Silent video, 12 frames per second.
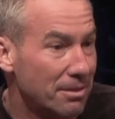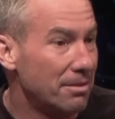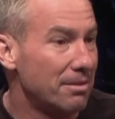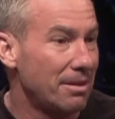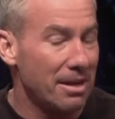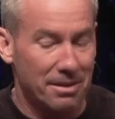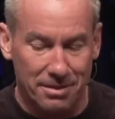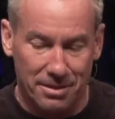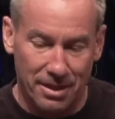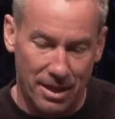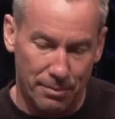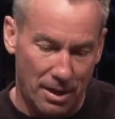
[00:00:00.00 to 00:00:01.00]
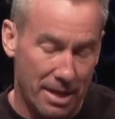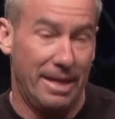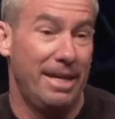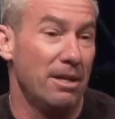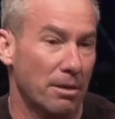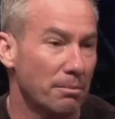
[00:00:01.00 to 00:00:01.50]
don't like to see animals. I
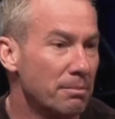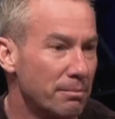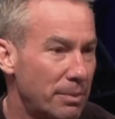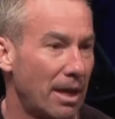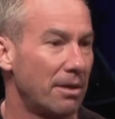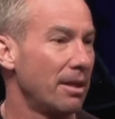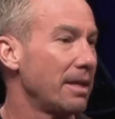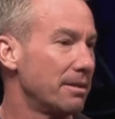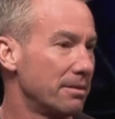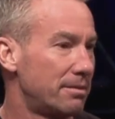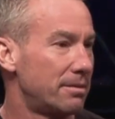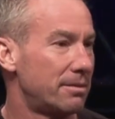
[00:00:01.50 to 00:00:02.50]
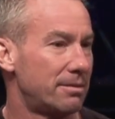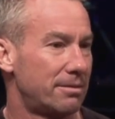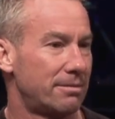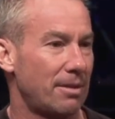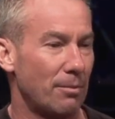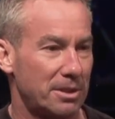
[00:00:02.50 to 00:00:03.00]
eat them, but I don't like to,
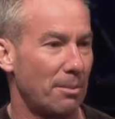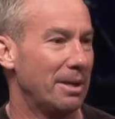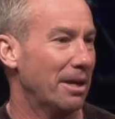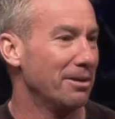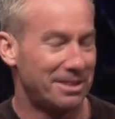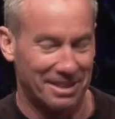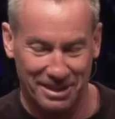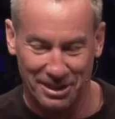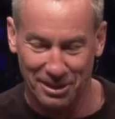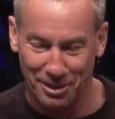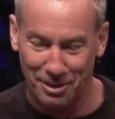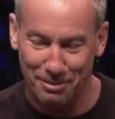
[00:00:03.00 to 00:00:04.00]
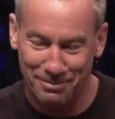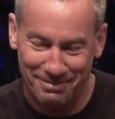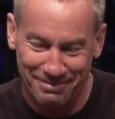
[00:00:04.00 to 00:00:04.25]
I want somebody else to kill them.